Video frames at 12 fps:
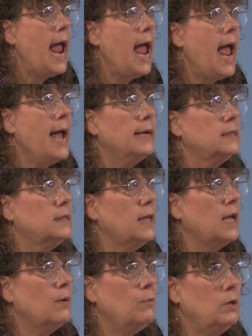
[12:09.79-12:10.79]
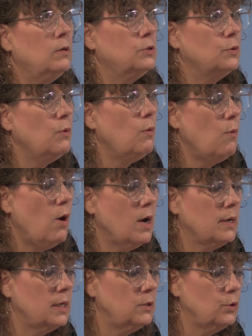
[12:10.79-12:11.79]
And they will do a
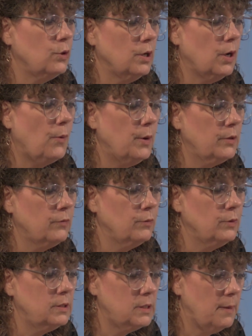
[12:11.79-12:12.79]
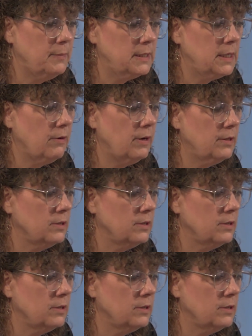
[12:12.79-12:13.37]
walking tour going through the cemetery.